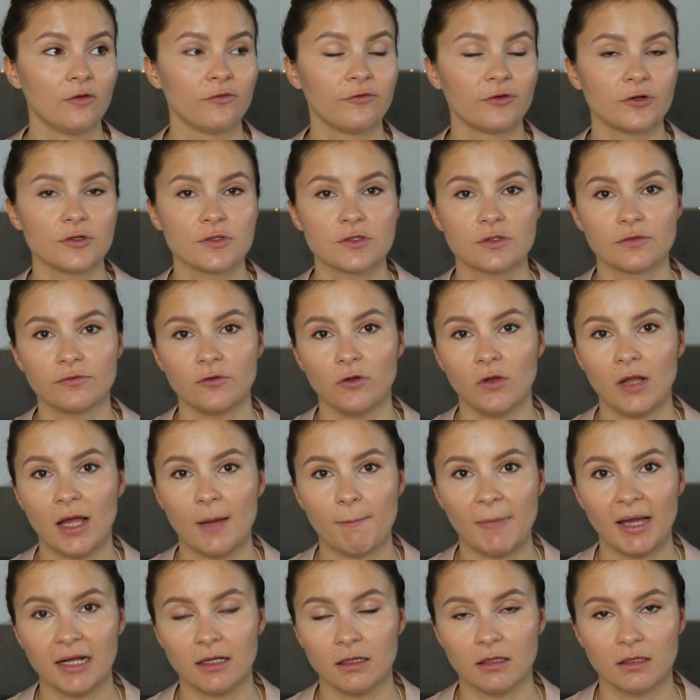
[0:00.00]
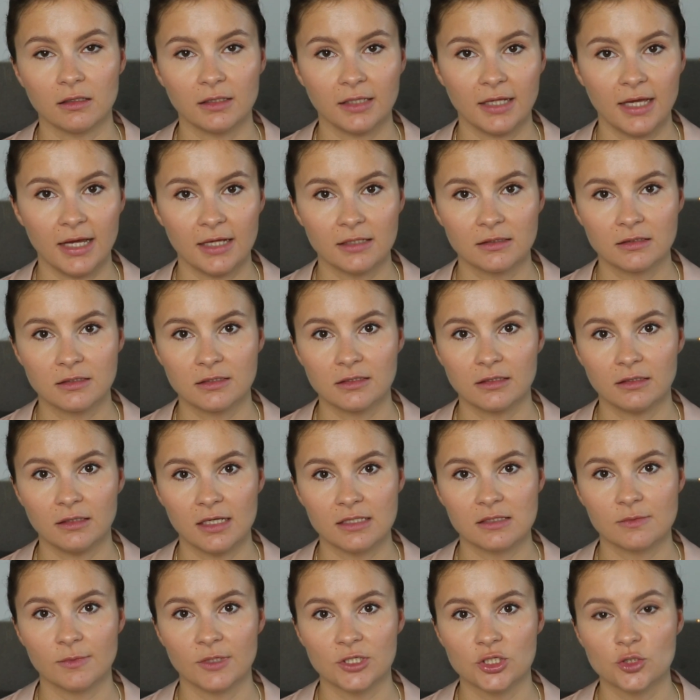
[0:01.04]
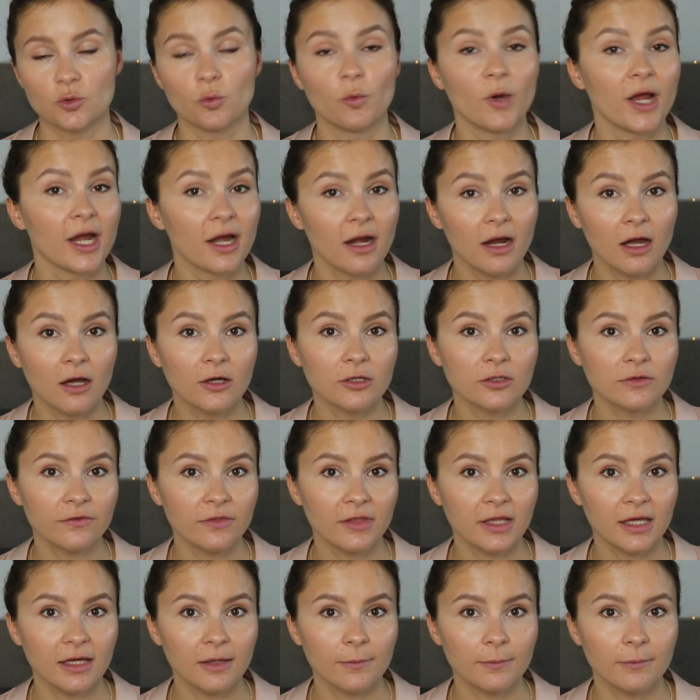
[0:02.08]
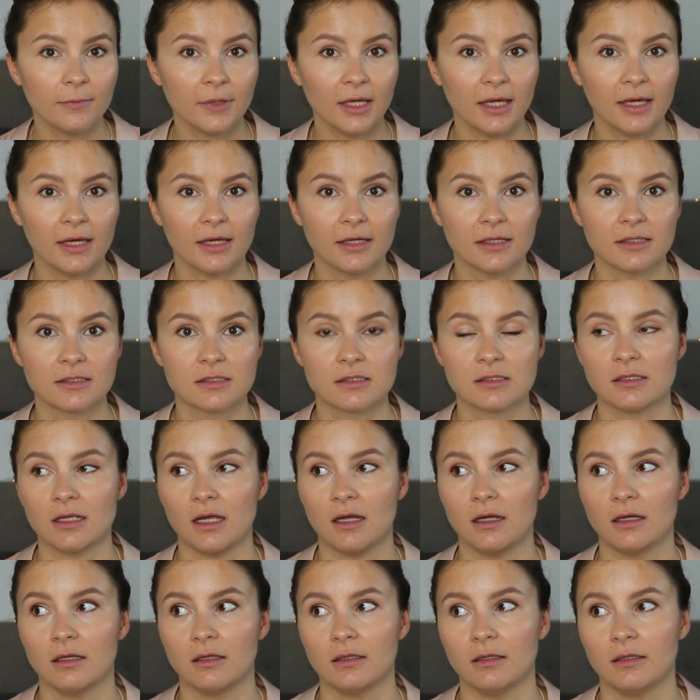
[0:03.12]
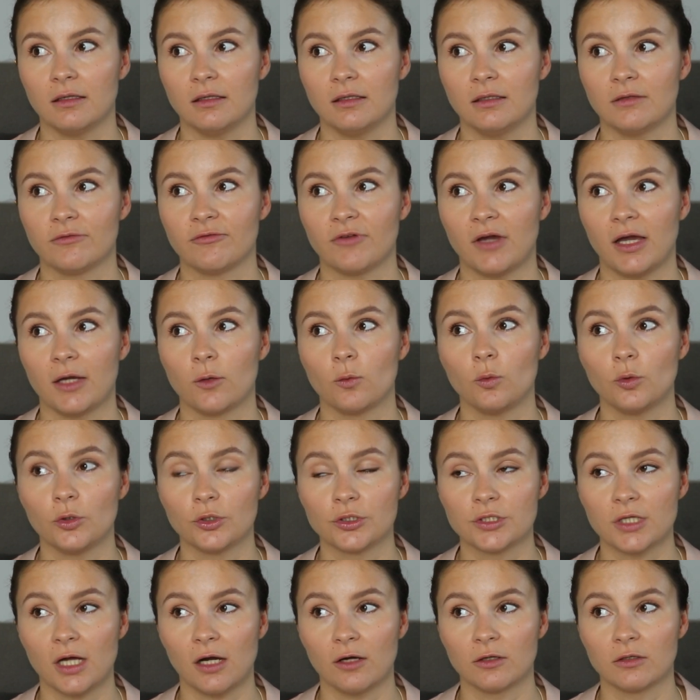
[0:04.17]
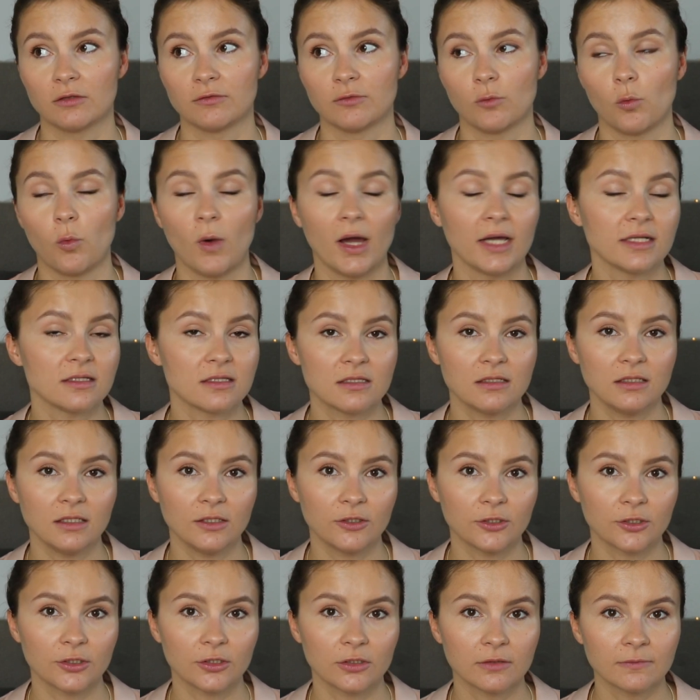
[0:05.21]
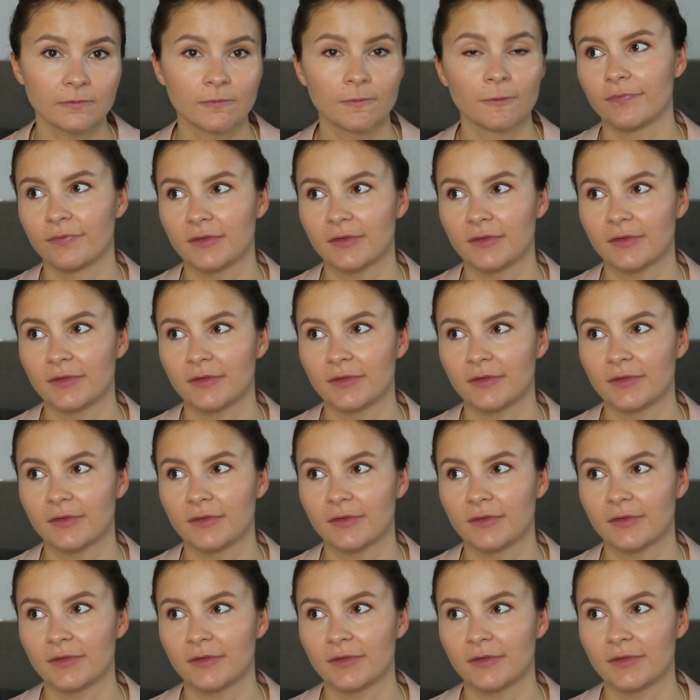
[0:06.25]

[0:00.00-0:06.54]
first of all, I might not get as much wear out of them as if I would out of a white sneaker.